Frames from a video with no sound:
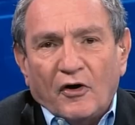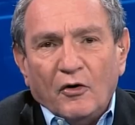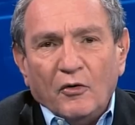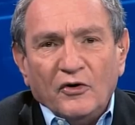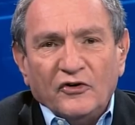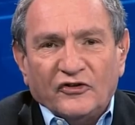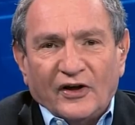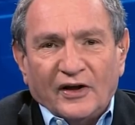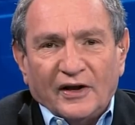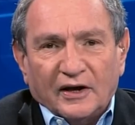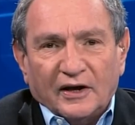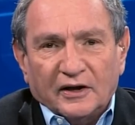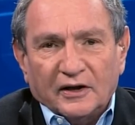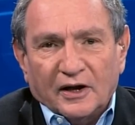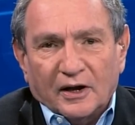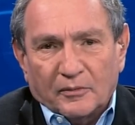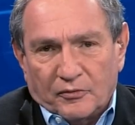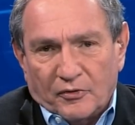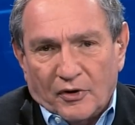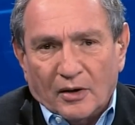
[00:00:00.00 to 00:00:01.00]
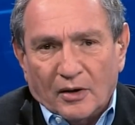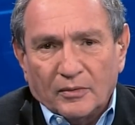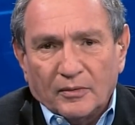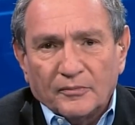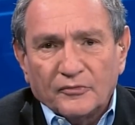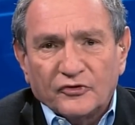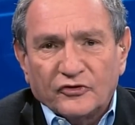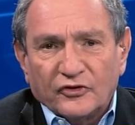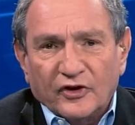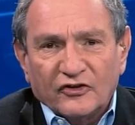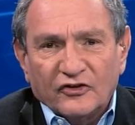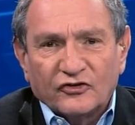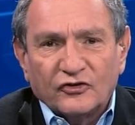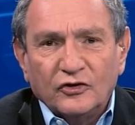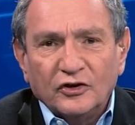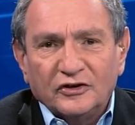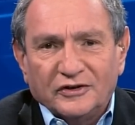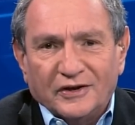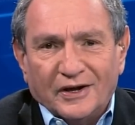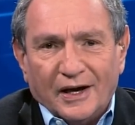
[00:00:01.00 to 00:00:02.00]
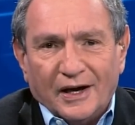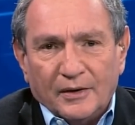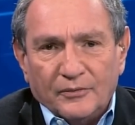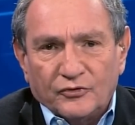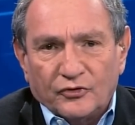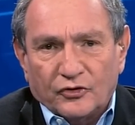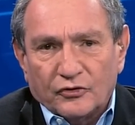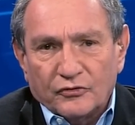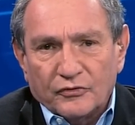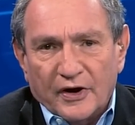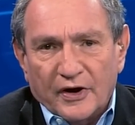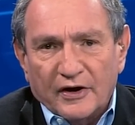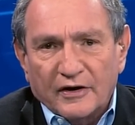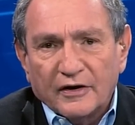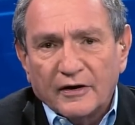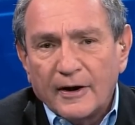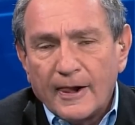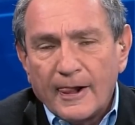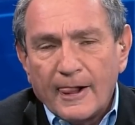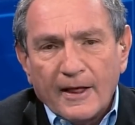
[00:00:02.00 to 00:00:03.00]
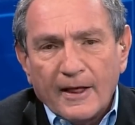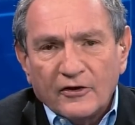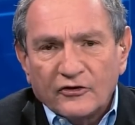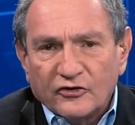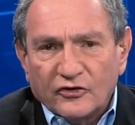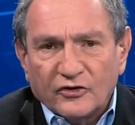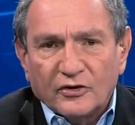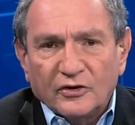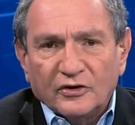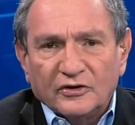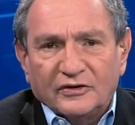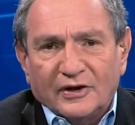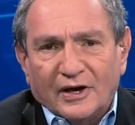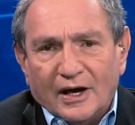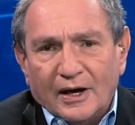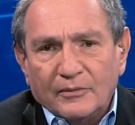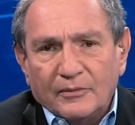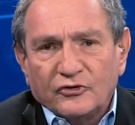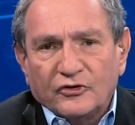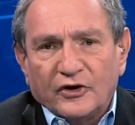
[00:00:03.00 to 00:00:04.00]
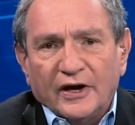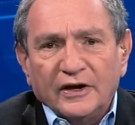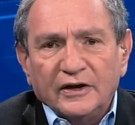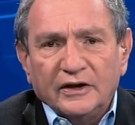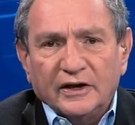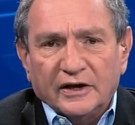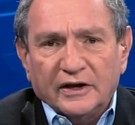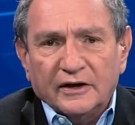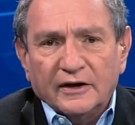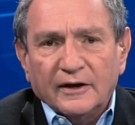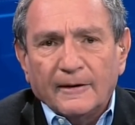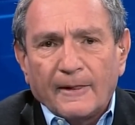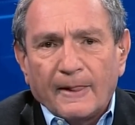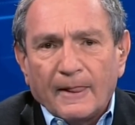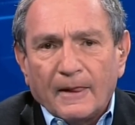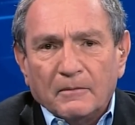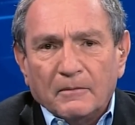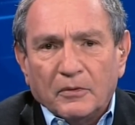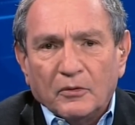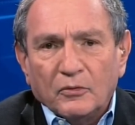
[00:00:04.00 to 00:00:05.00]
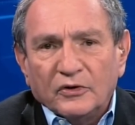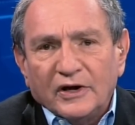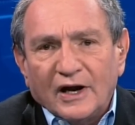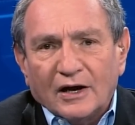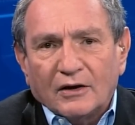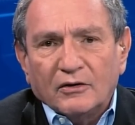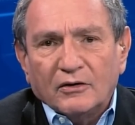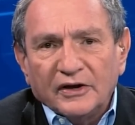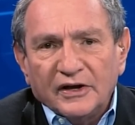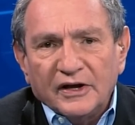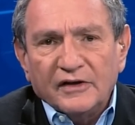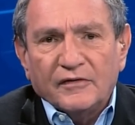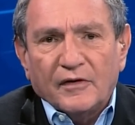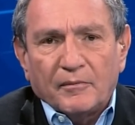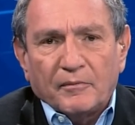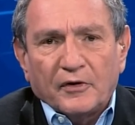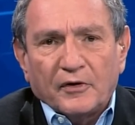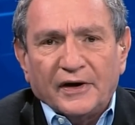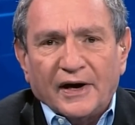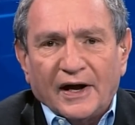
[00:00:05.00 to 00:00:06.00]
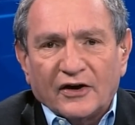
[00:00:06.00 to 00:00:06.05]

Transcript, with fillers: always had economic problems. It's good times that are rare. So the good times are ending, but we're not going to give up our